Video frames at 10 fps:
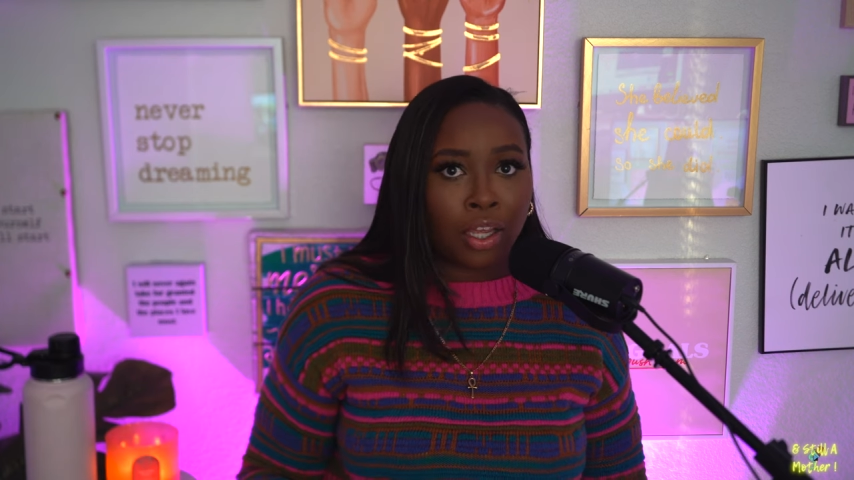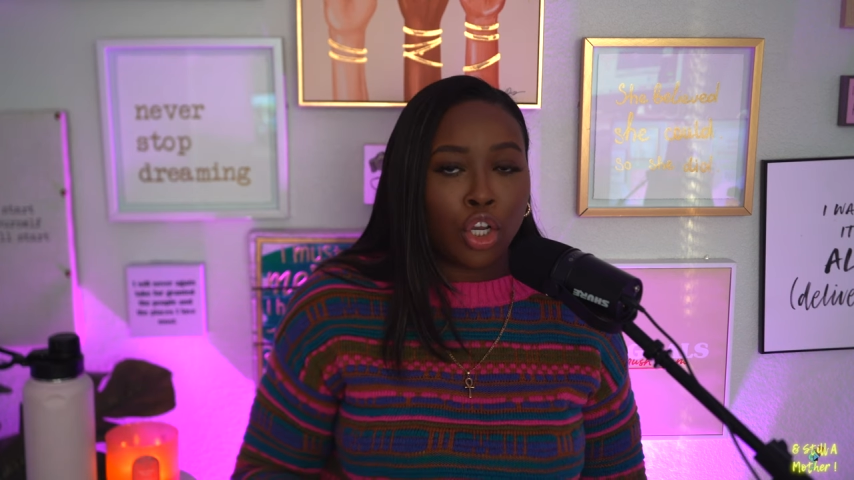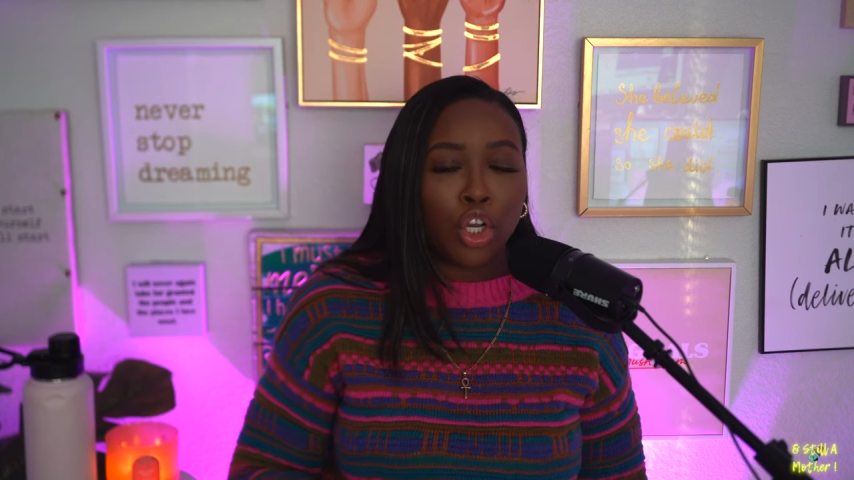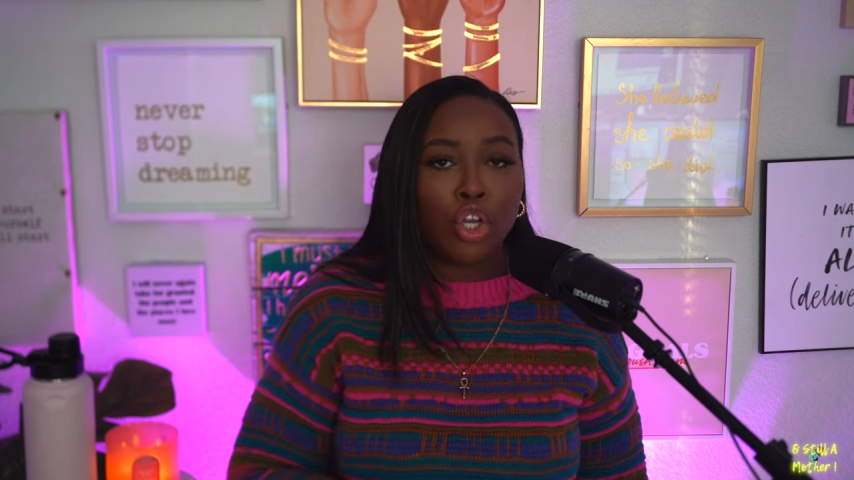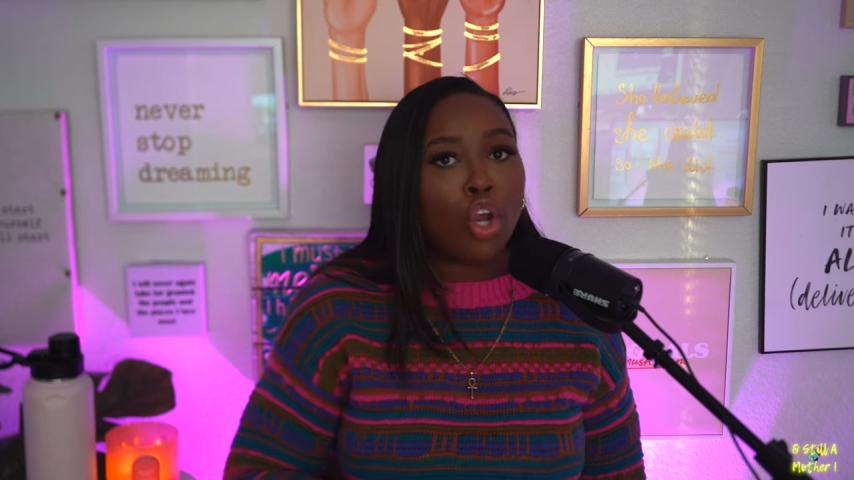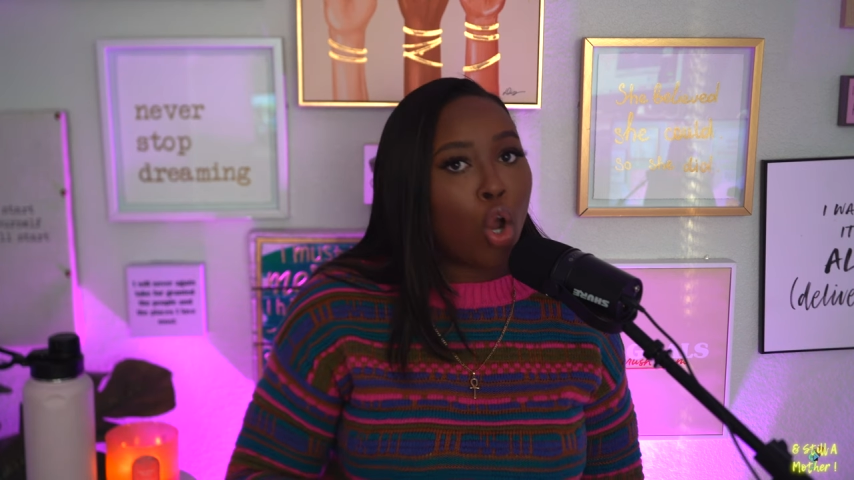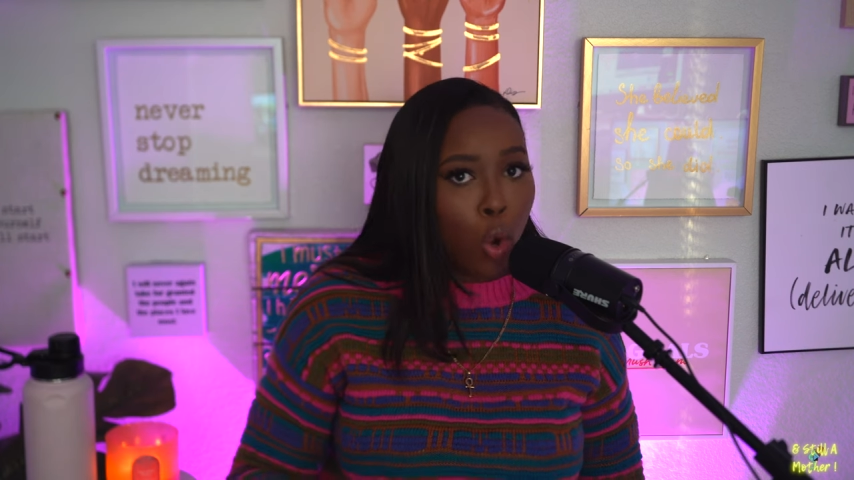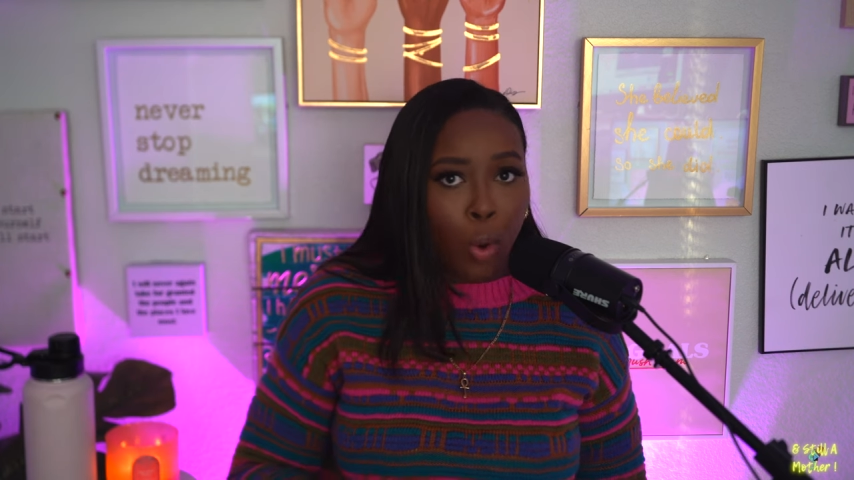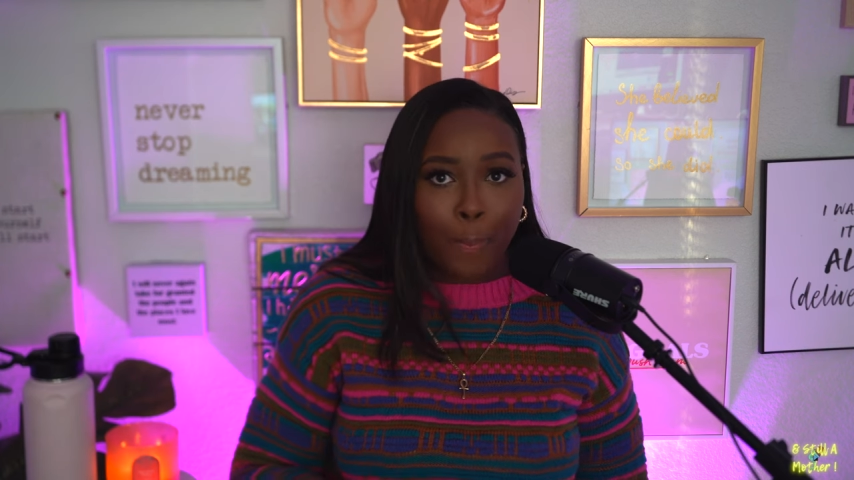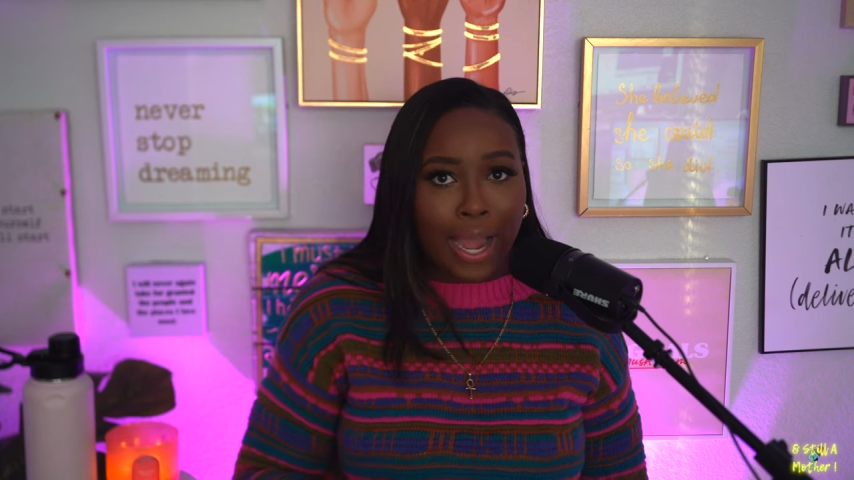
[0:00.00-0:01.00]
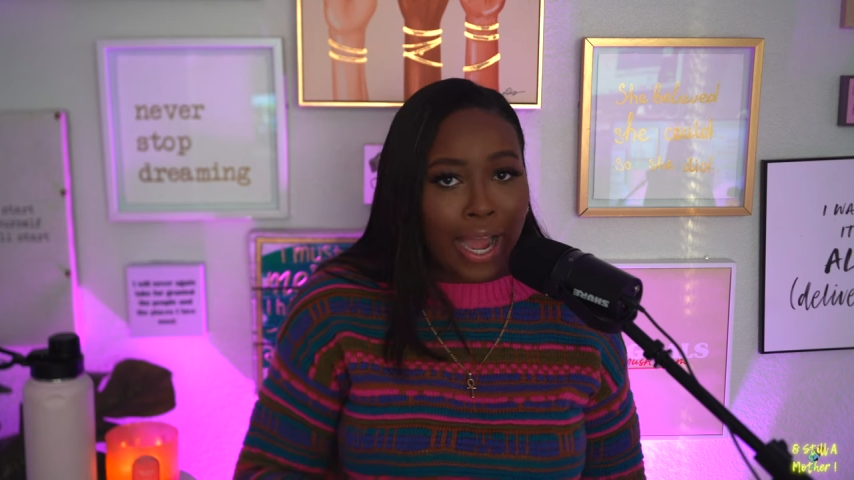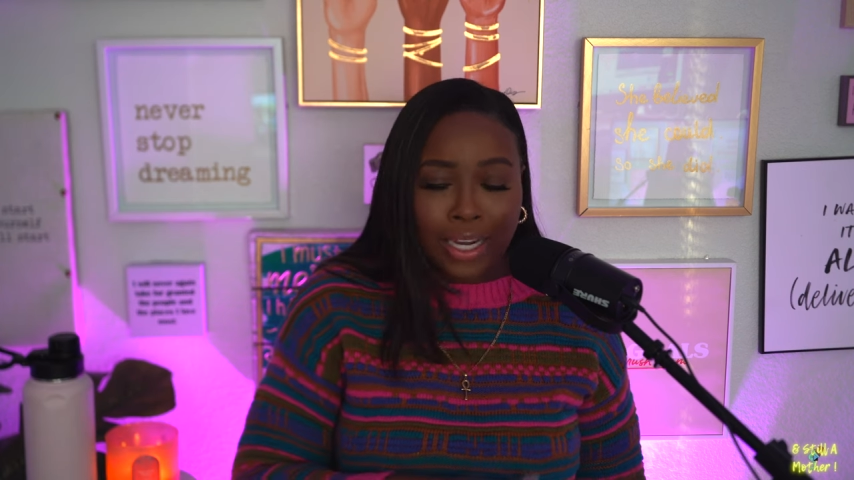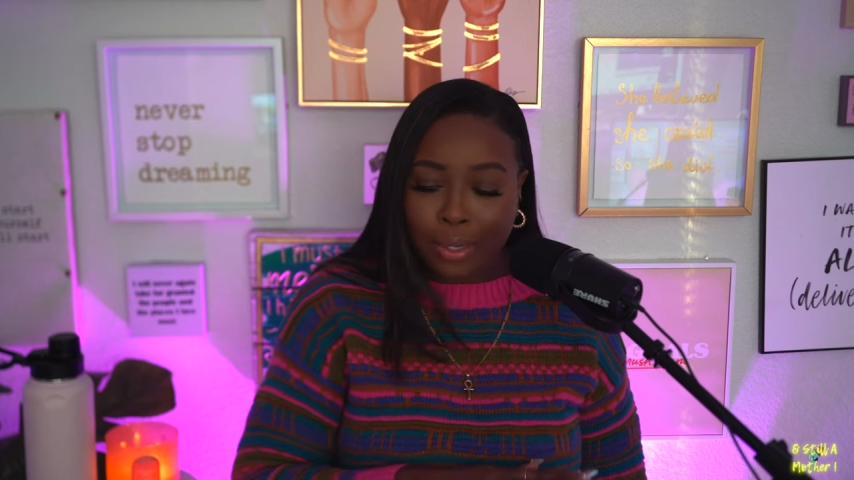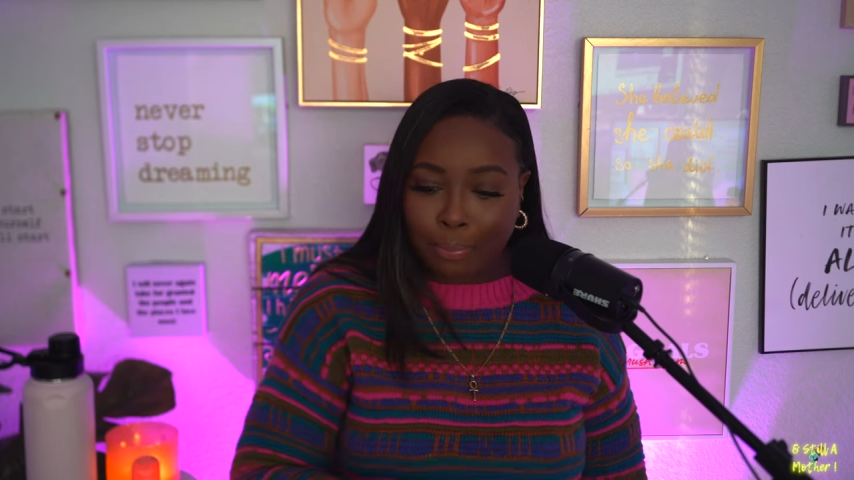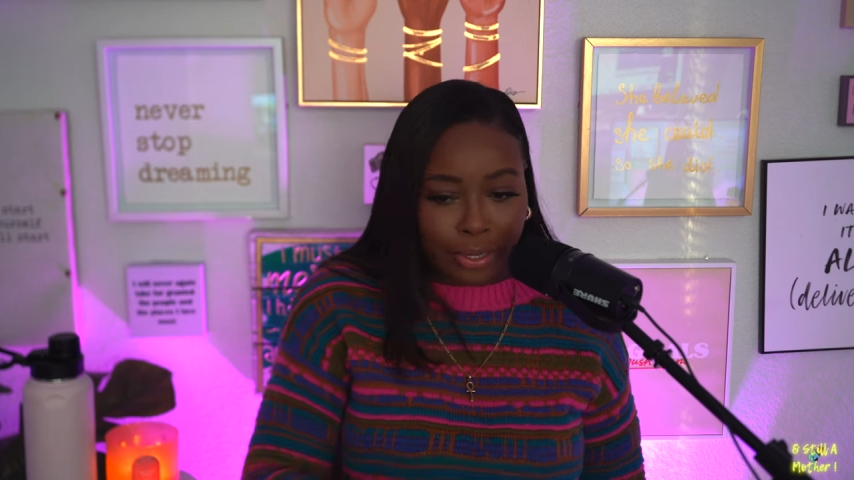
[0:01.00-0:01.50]

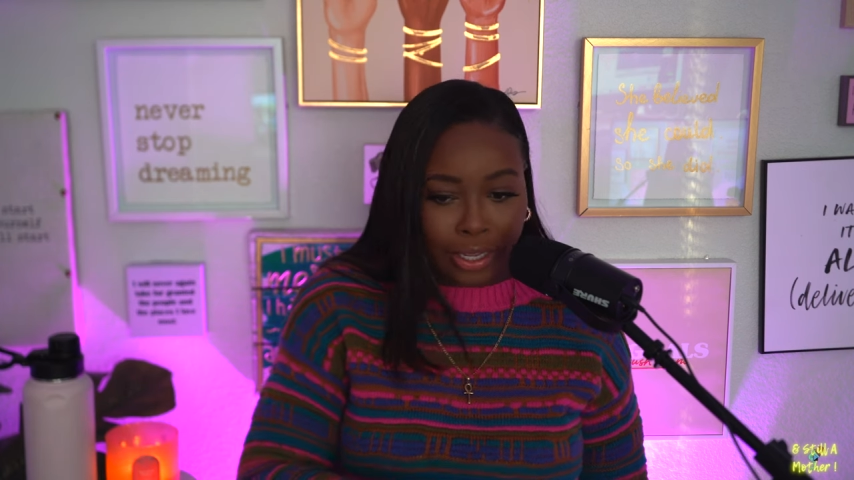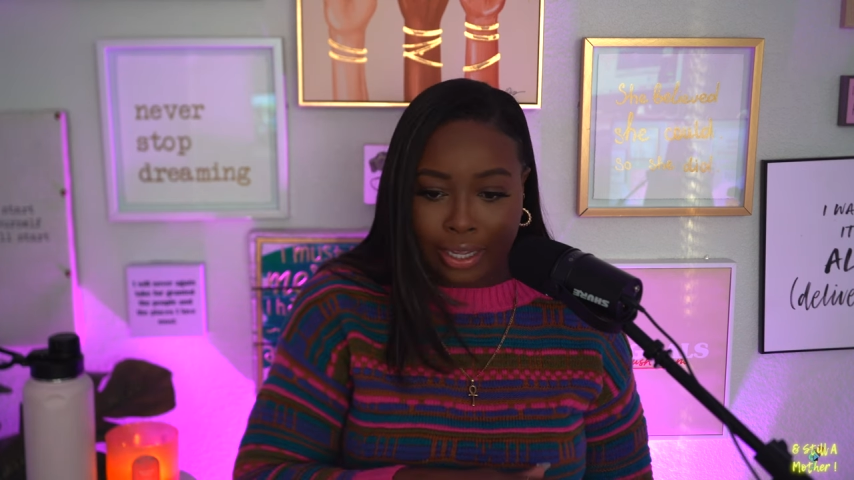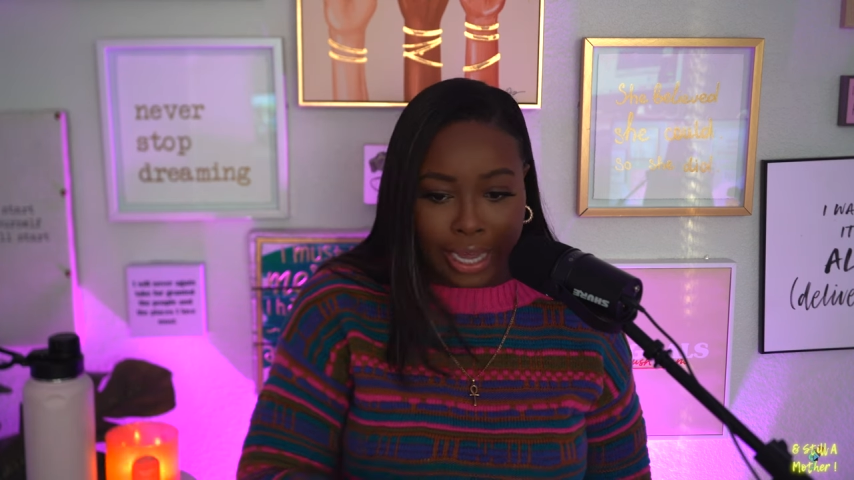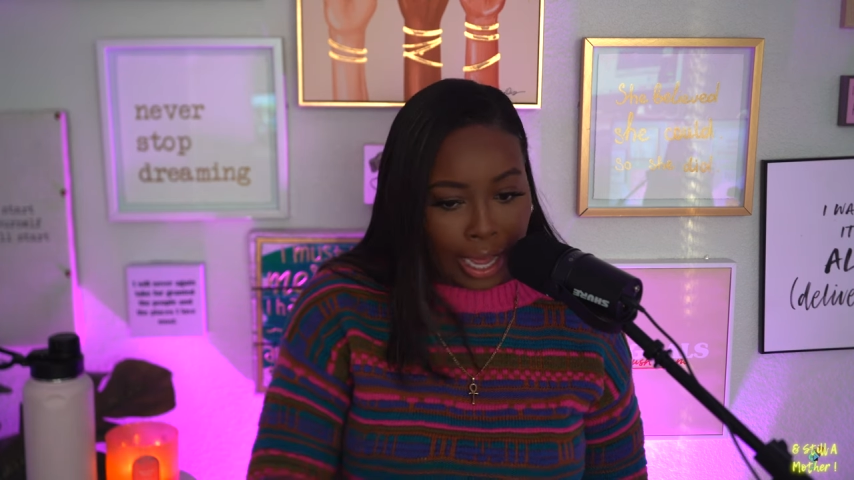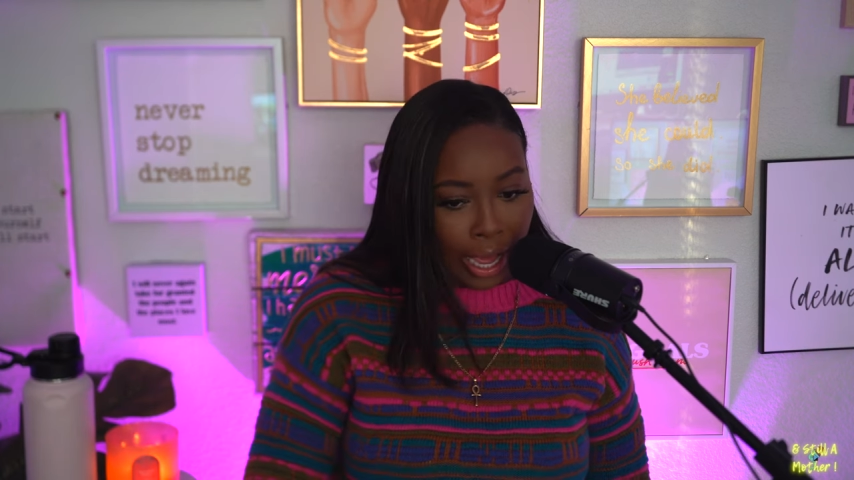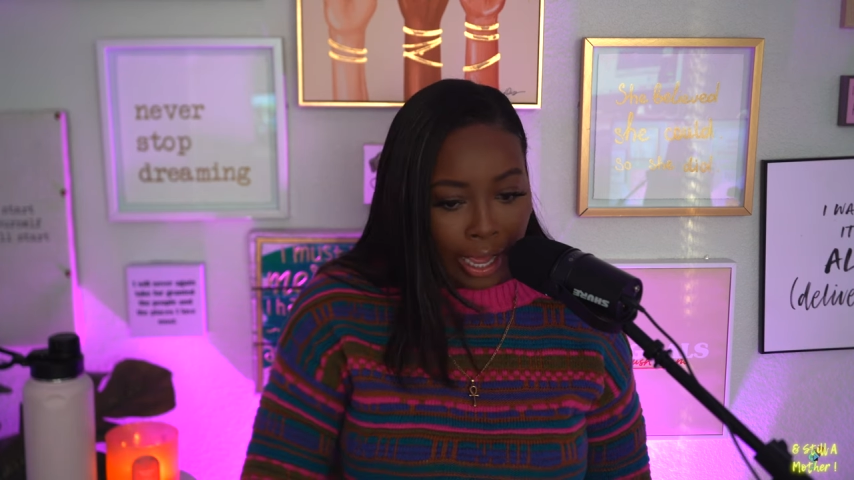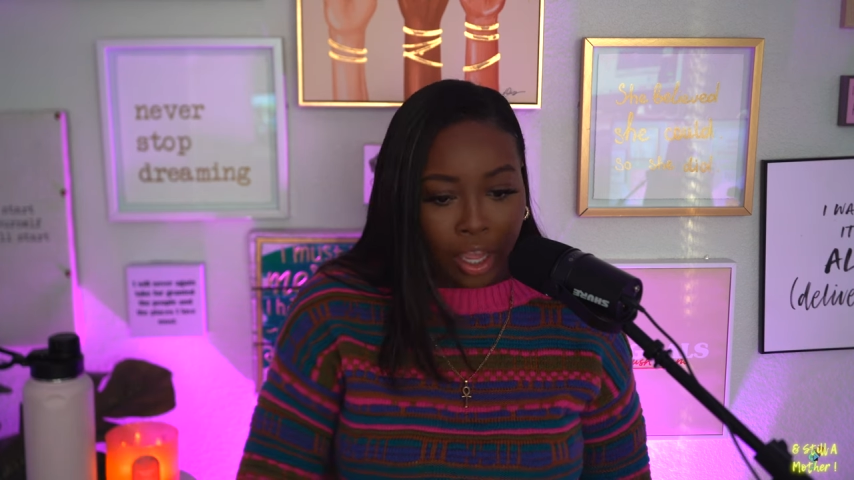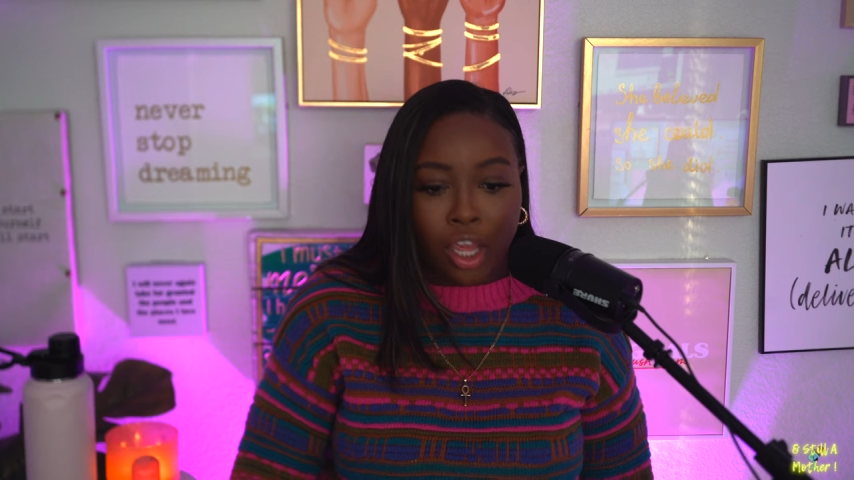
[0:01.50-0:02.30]
Nobody but God.